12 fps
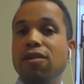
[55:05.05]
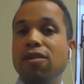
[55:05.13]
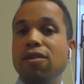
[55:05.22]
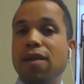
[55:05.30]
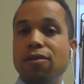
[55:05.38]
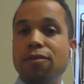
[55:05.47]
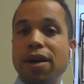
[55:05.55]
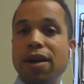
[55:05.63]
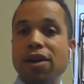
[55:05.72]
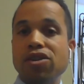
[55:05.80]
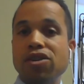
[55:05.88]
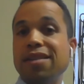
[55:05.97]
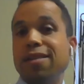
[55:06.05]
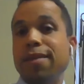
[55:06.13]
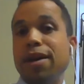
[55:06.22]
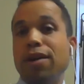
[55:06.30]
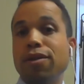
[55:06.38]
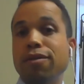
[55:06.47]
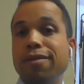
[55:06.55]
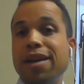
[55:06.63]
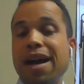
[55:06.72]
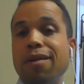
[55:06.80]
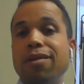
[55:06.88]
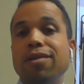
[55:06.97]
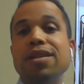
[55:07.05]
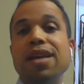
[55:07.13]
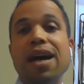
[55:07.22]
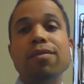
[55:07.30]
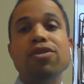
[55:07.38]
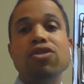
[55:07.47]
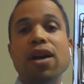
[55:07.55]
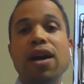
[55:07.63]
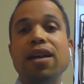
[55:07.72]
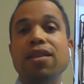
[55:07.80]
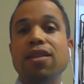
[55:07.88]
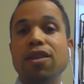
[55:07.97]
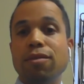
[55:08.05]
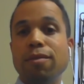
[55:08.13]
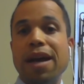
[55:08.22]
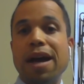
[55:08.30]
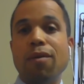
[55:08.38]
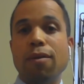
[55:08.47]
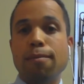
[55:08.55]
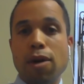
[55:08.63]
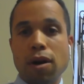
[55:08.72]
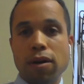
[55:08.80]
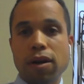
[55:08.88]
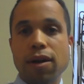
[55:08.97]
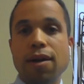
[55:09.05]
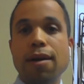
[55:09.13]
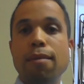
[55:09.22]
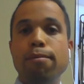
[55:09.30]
and you had an erection lasting about three hours, I would try it at the three hour mark.